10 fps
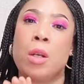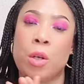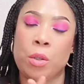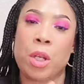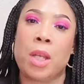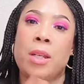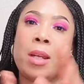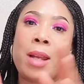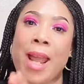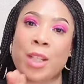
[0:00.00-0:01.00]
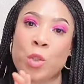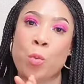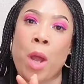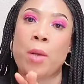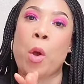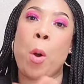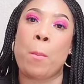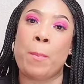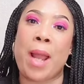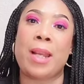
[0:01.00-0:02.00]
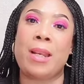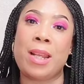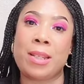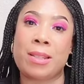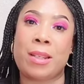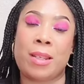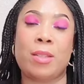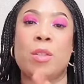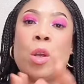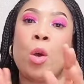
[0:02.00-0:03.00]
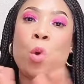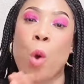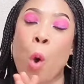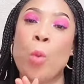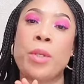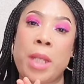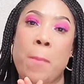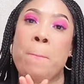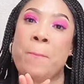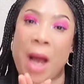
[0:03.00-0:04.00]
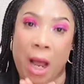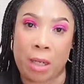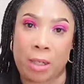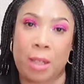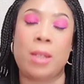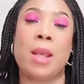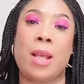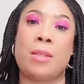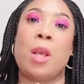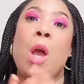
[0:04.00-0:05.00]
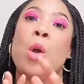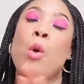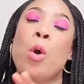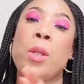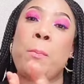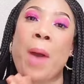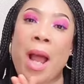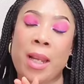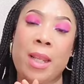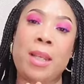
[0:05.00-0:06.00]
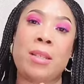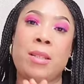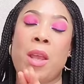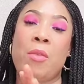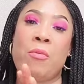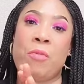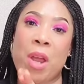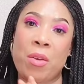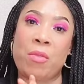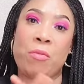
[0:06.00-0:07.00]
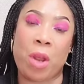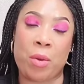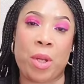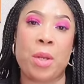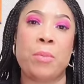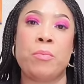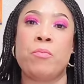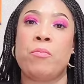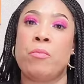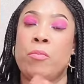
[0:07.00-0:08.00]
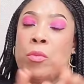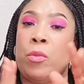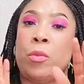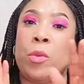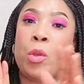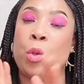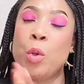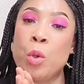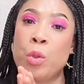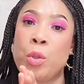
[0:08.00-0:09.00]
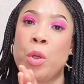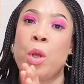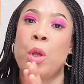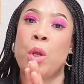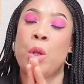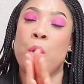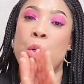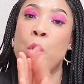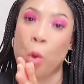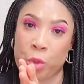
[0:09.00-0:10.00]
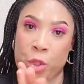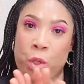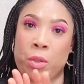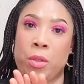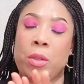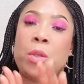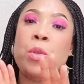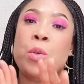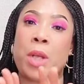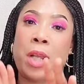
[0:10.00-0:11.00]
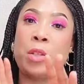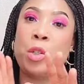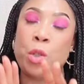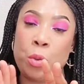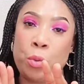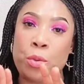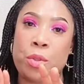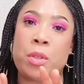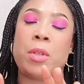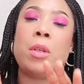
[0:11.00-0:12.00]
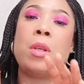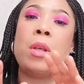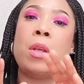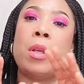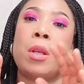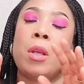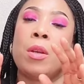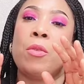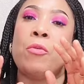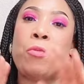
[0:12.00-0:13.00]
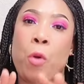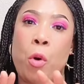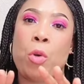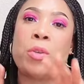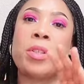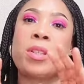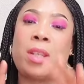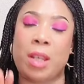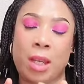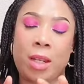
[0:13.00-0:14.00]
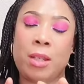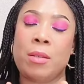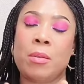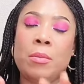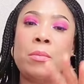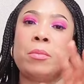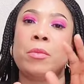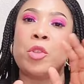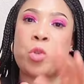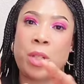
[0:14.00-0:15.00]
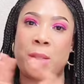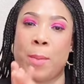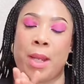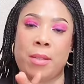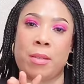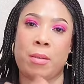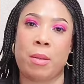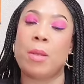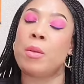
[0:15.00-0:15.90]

good the next one on my list is goldie pally yes goldie pally is a very very good lotion you can use for skin treatment